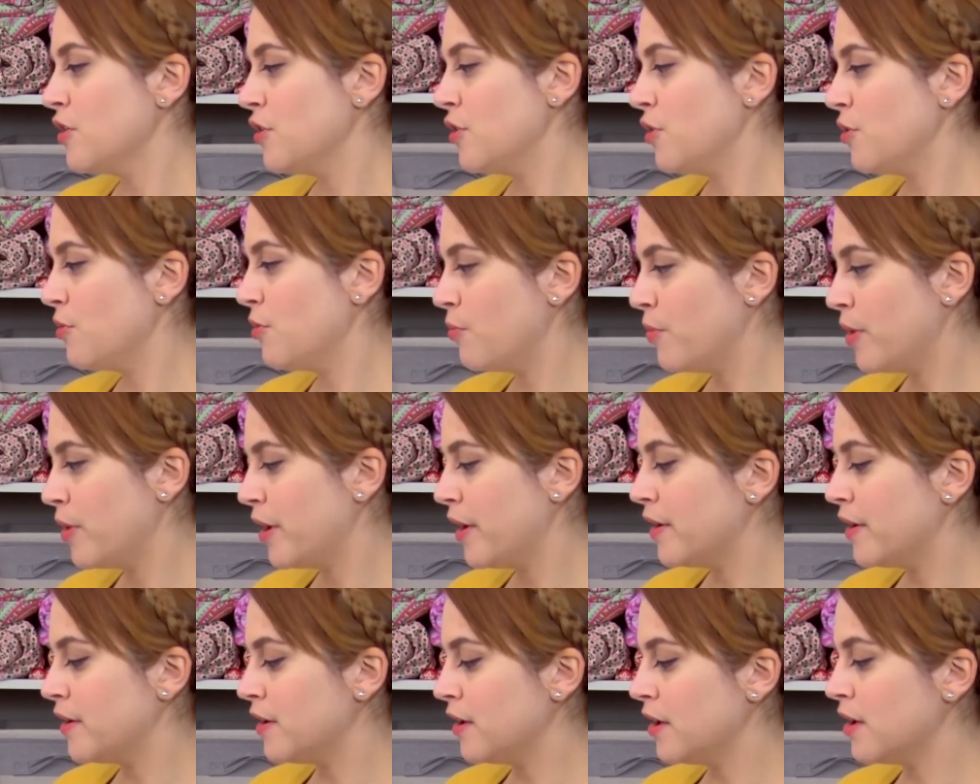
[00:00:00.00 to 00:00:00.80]
You
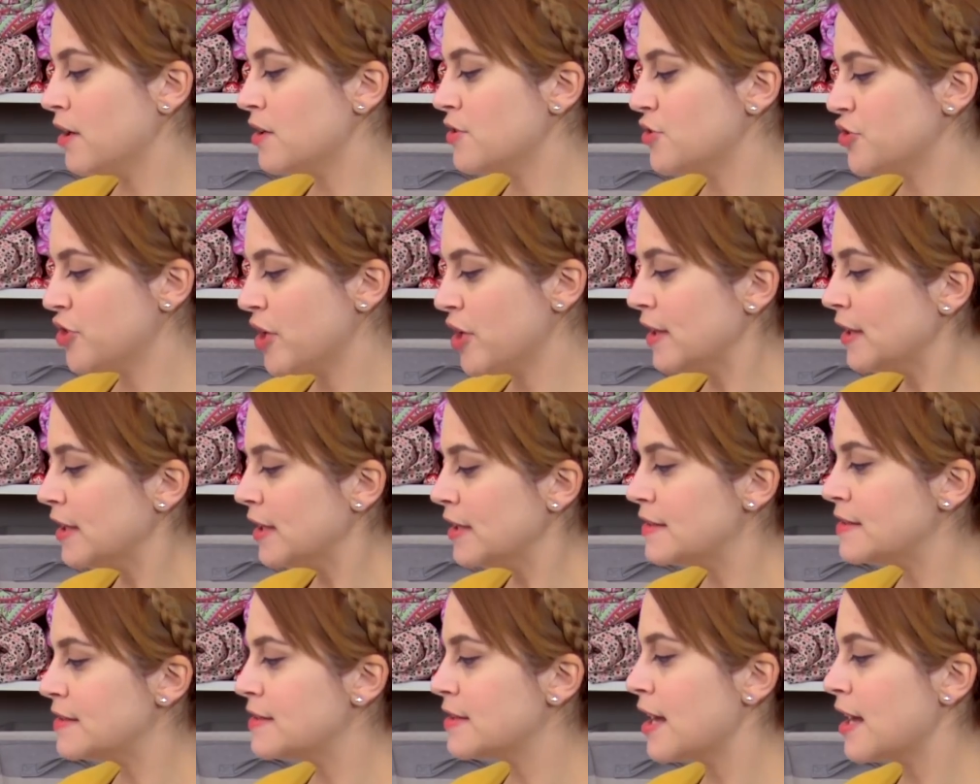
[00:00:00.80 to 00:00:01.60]
will
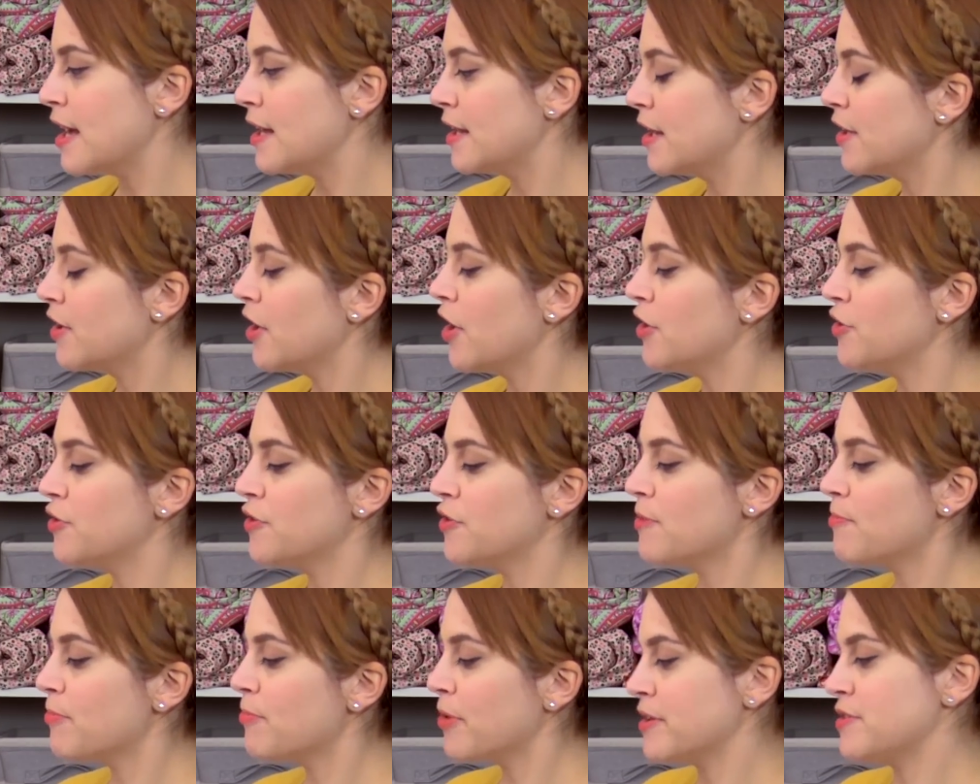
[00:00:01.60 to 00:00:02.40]
gently slide it
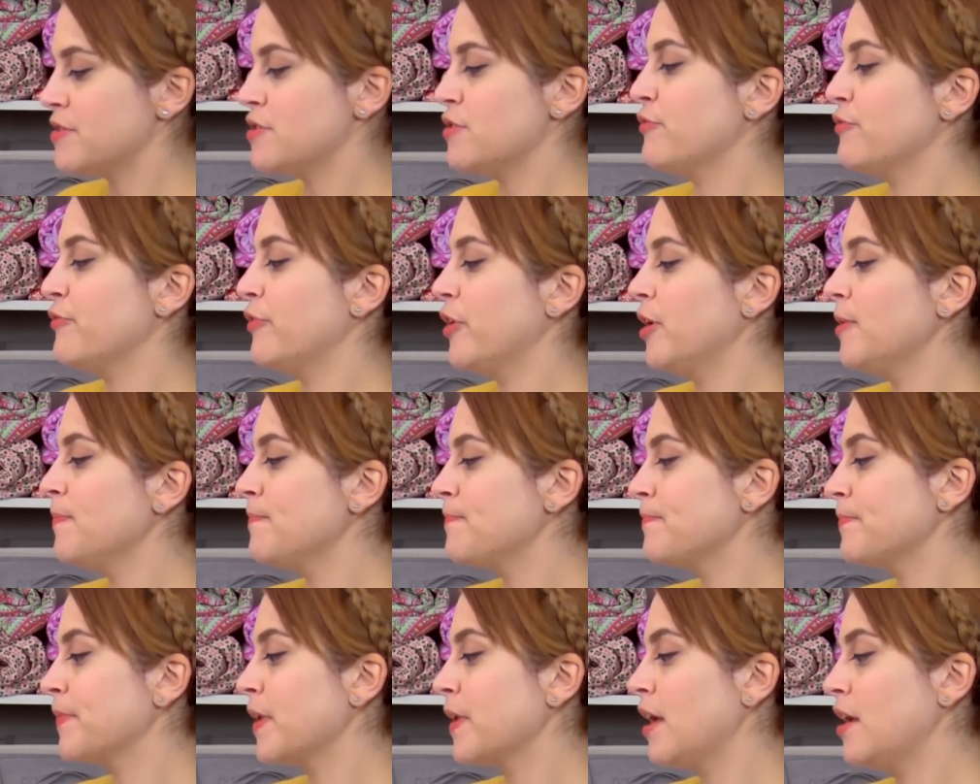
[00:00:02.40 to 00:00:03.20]
under the presser
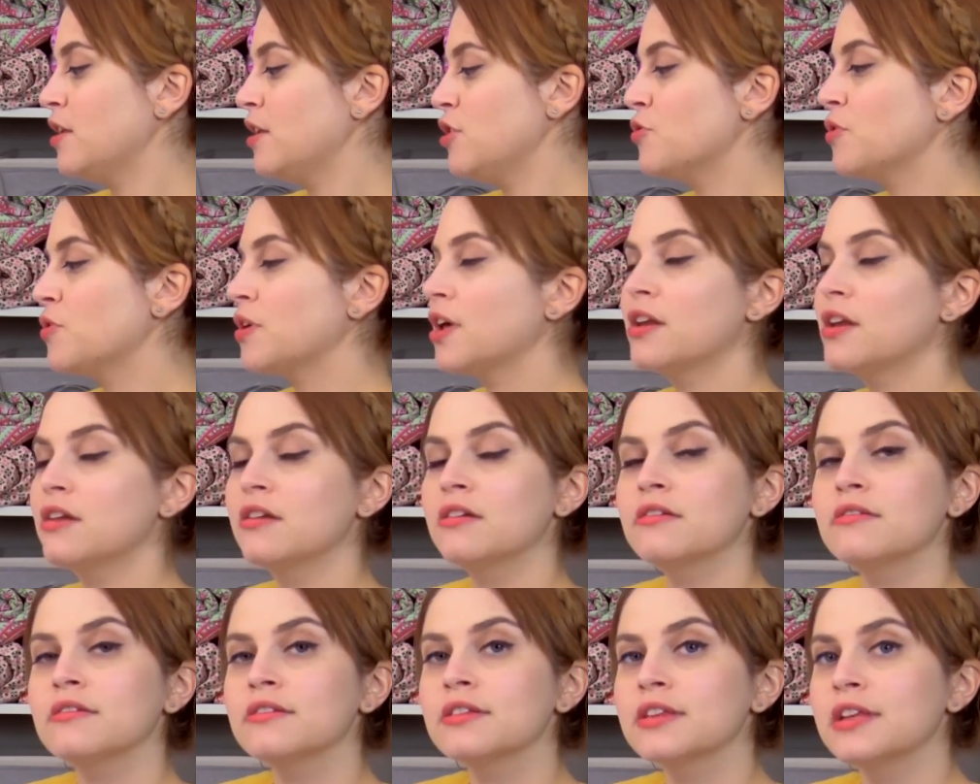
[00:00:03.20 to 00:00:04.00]
foot and you
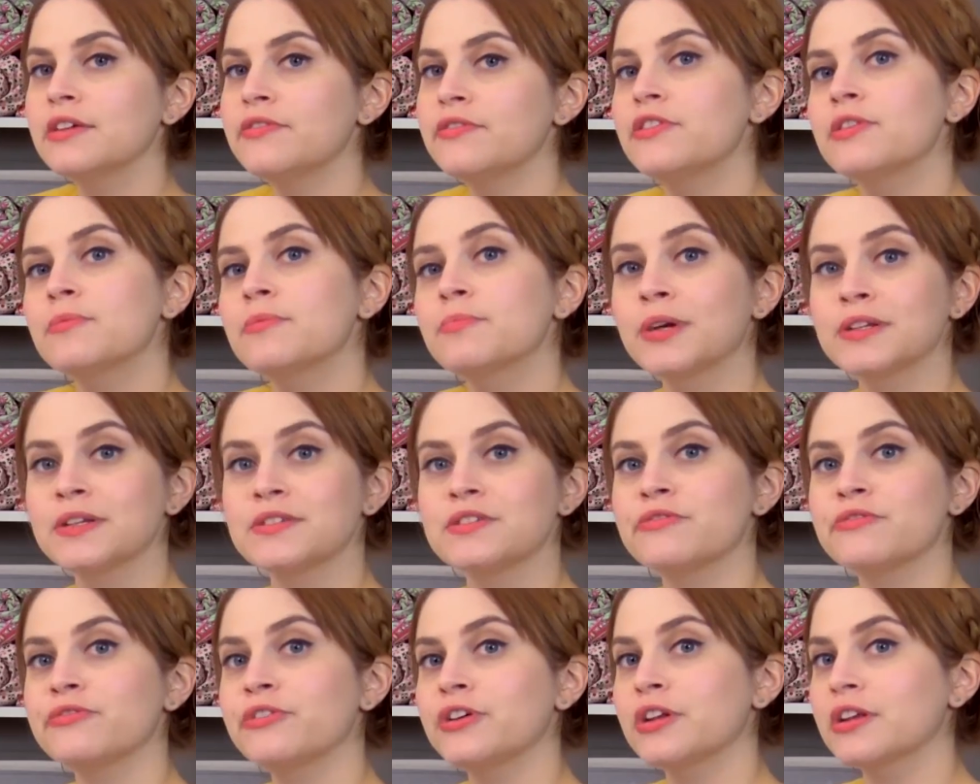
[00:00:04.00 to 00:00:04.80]
can lift the
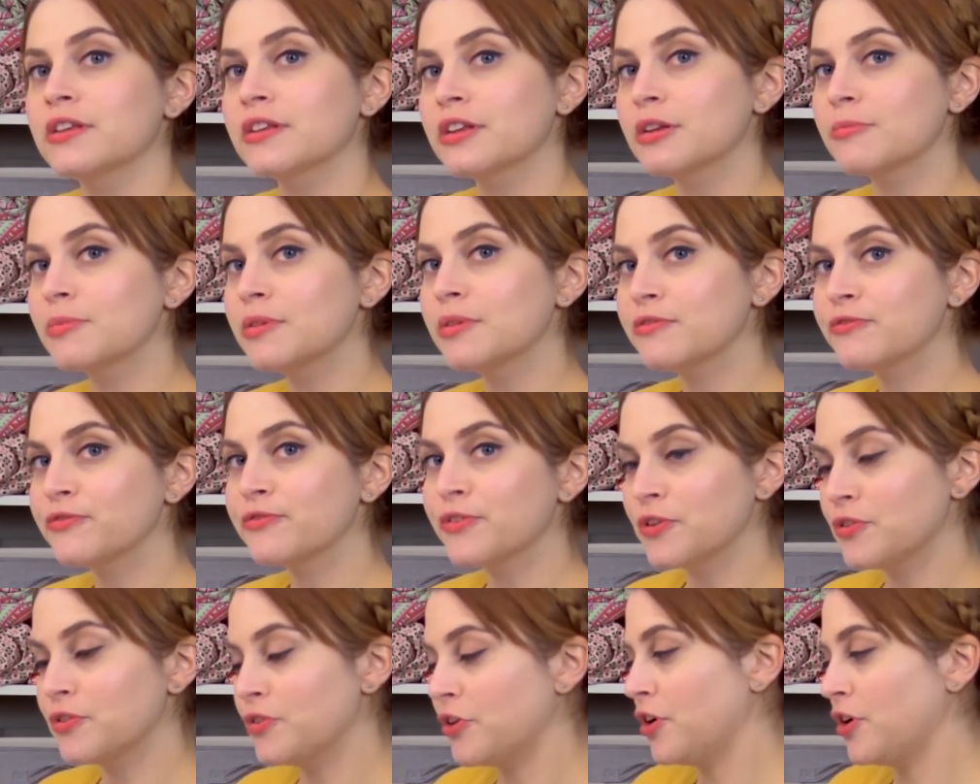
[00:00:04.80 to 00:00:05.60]
presser foot a little bit
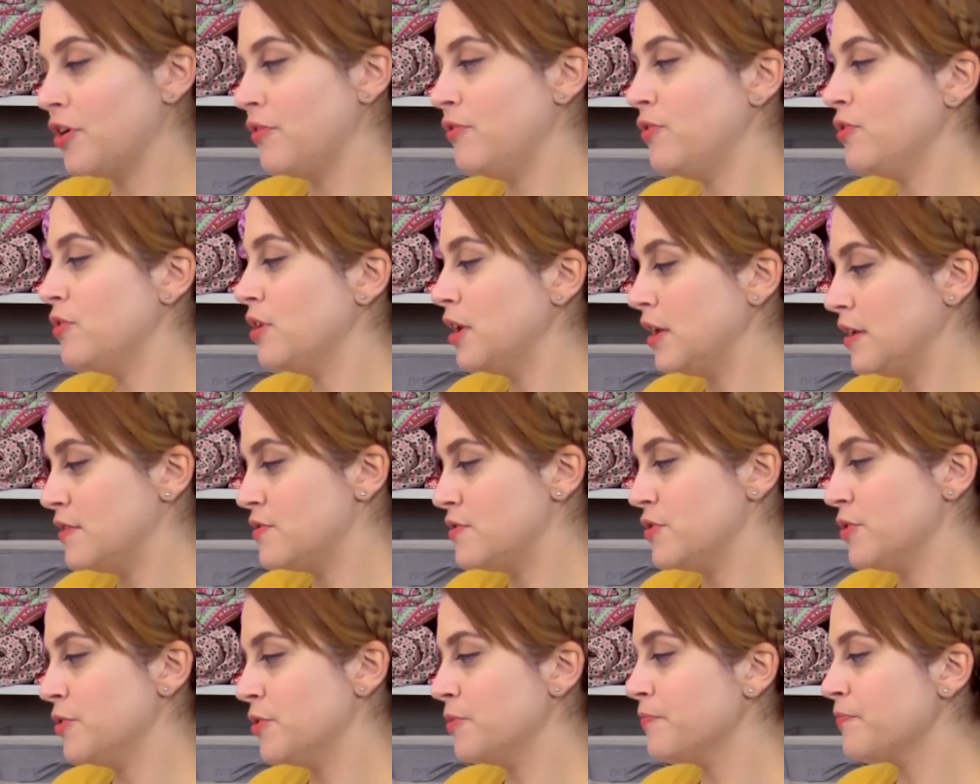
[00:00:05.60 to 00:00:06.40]
further if you
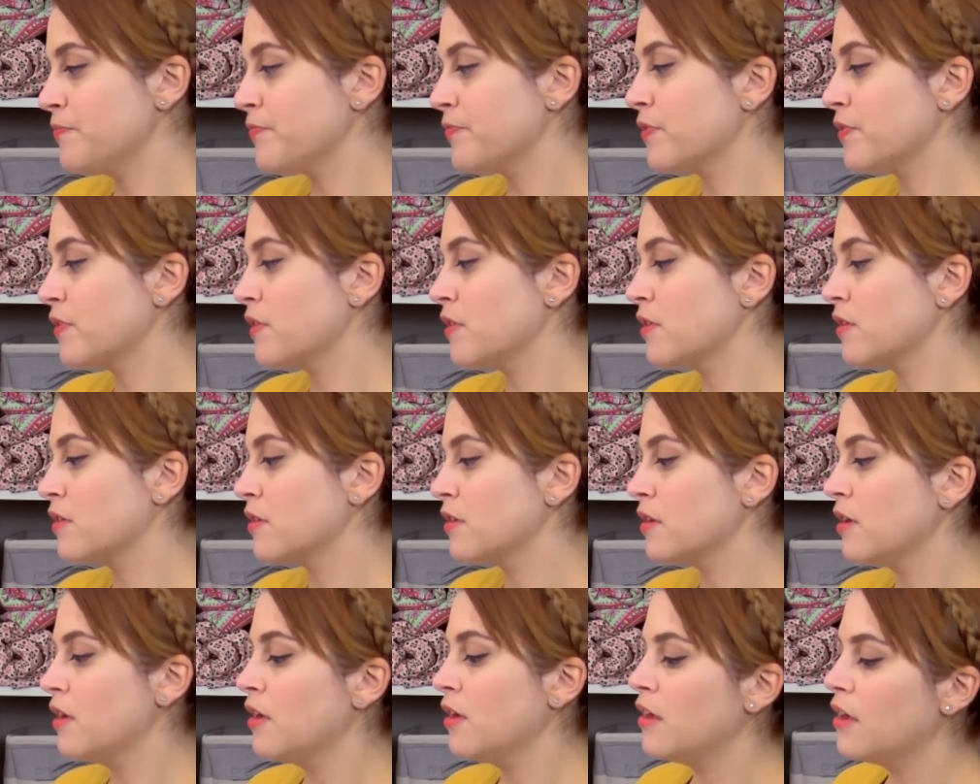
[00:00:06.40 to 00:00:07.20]
need to.
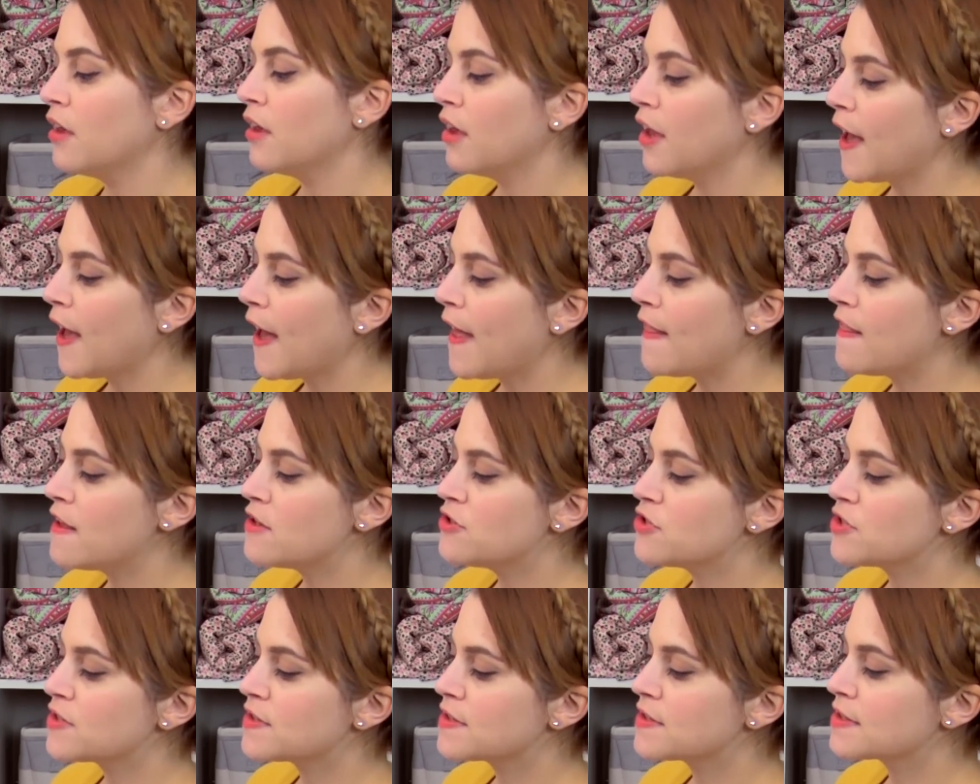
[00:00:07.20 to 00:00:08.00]
And
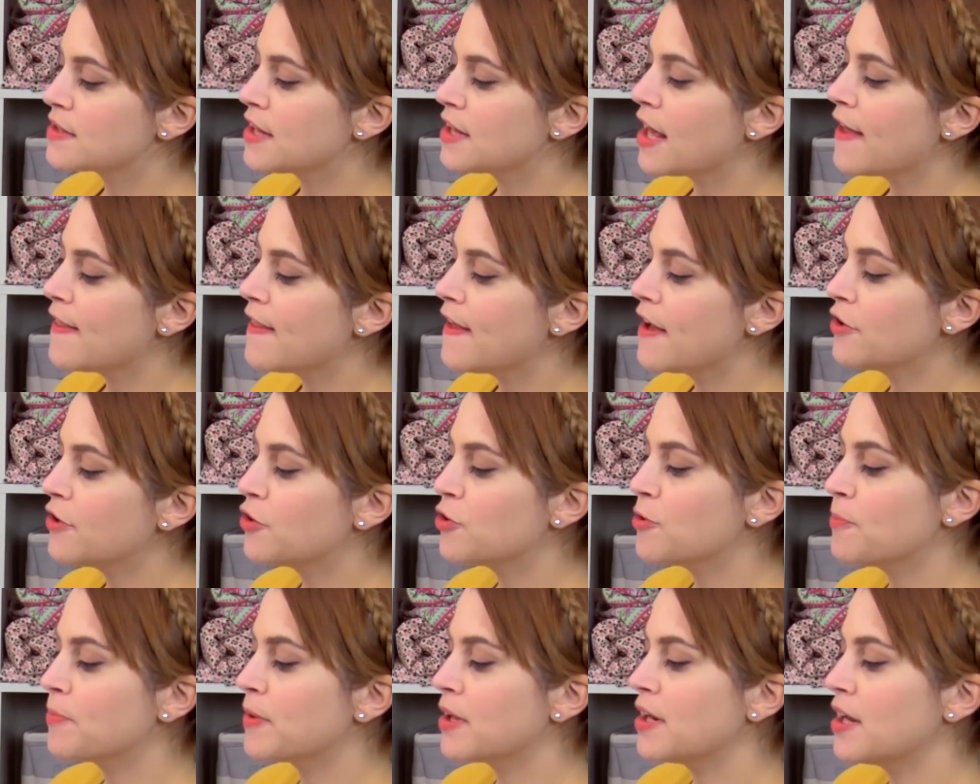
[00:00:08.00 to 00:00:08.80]
then just slide that
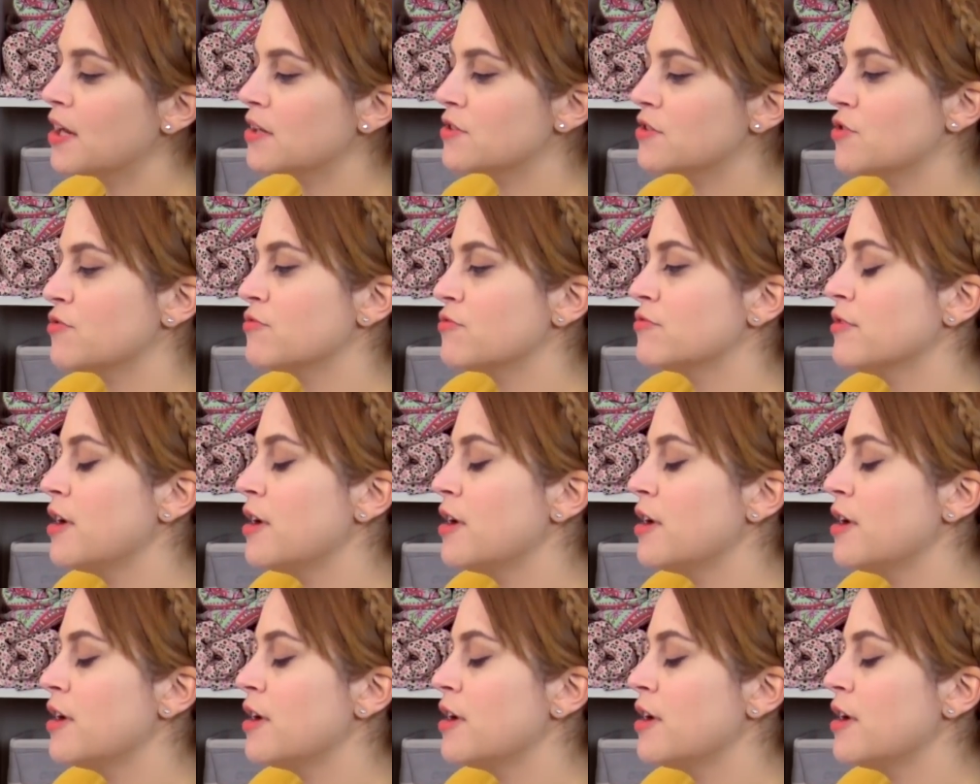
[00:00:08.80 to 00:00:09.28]
hoop connector